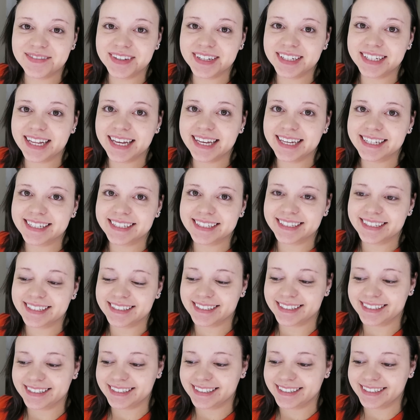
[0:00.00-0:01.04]
feel like
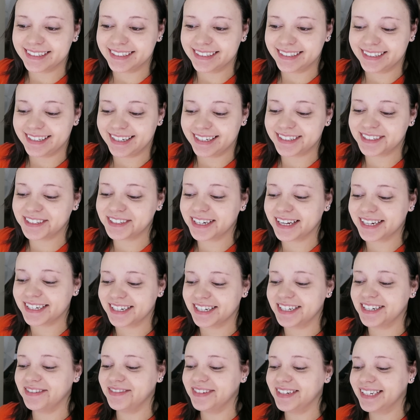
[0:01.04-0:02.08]
yesterday
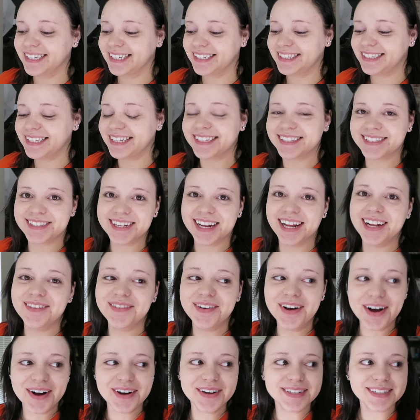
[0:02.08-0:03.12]
didn't even exist
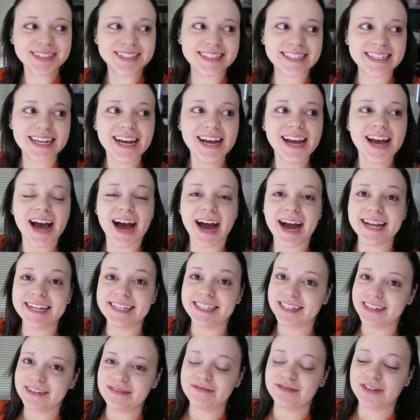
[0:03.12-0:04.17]
almost. I
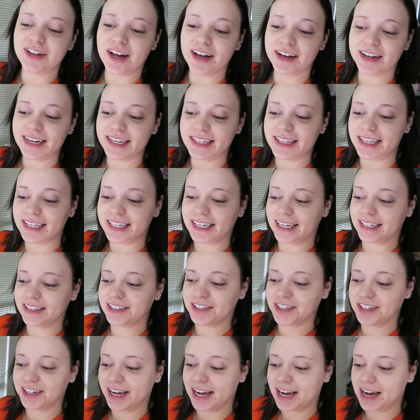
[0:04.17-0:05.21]
didn't vlog anything
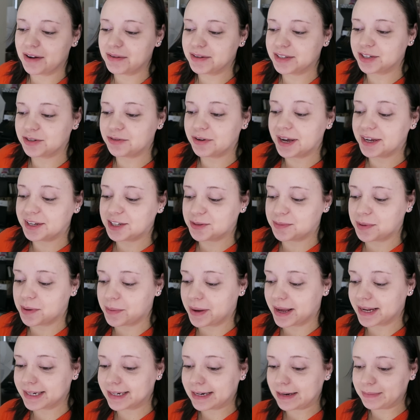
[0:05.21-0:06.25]
yesterday. I was going to, but
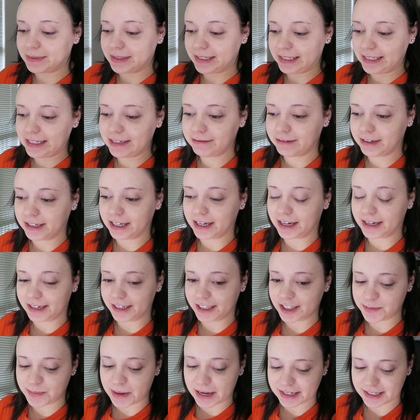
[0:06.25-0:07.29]
we ended up leaving
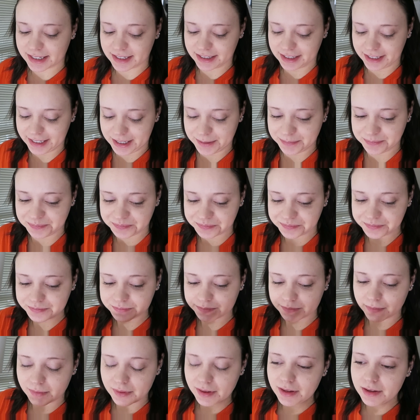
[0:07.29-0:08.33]
unexpectedly.
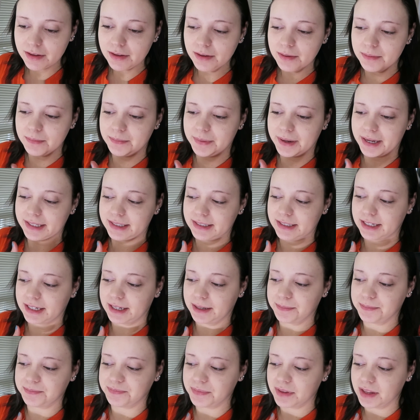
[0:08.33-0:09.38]
But
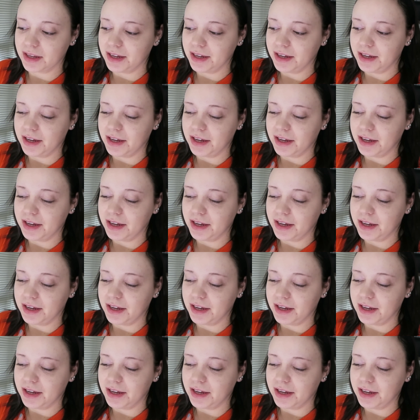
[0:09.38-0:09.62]
I'm